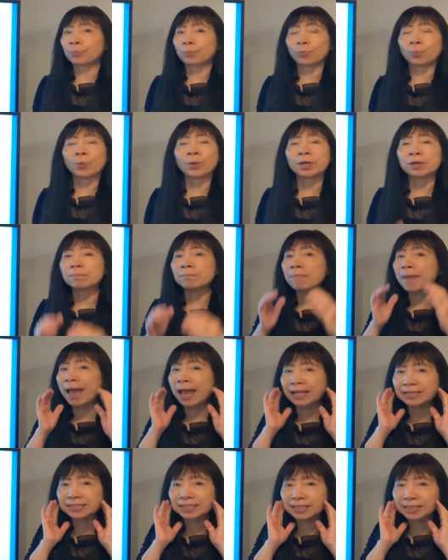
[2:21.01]
wear
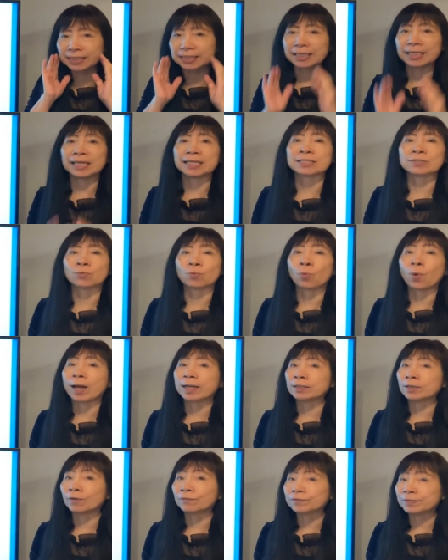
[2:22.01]
mask is
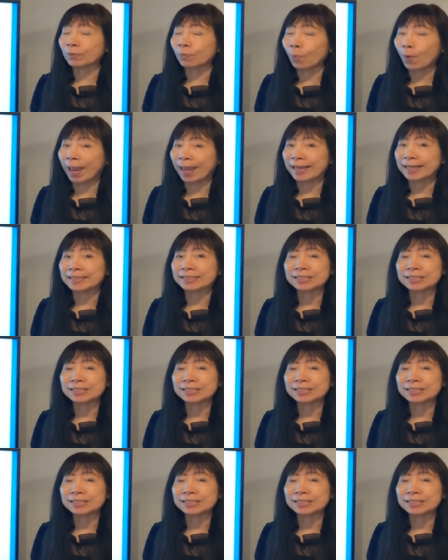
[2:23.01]
one of the way.